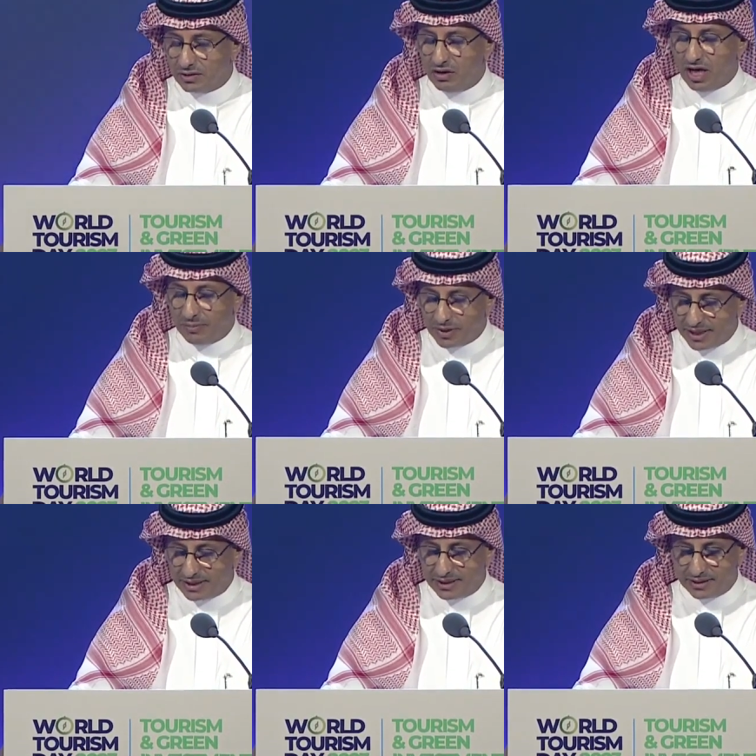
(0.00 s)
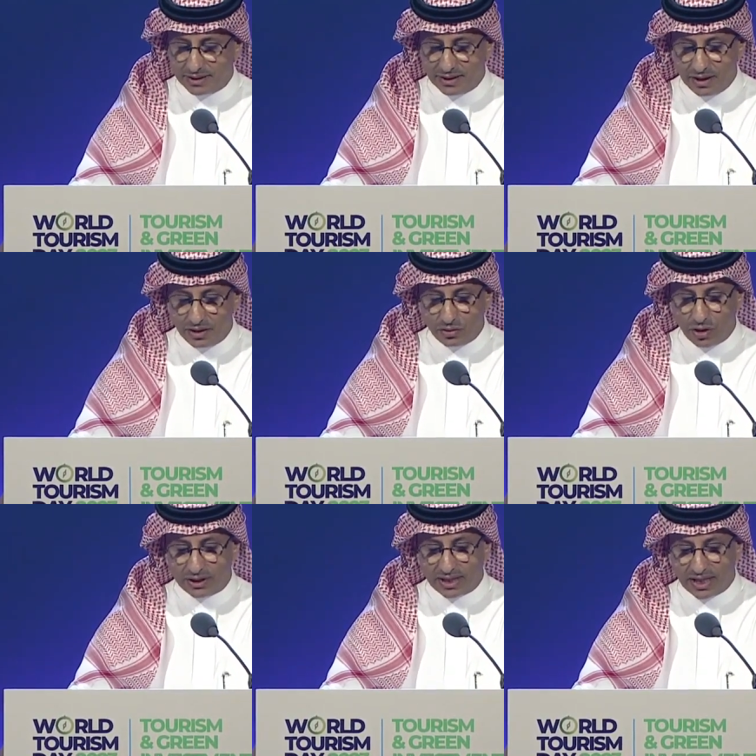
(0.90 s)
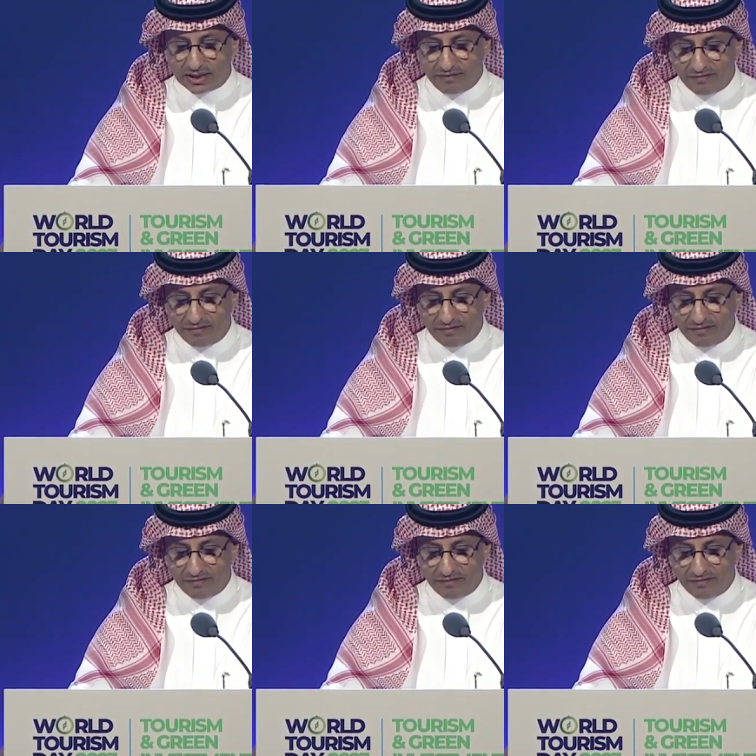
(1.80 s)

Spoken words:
collaborating to attract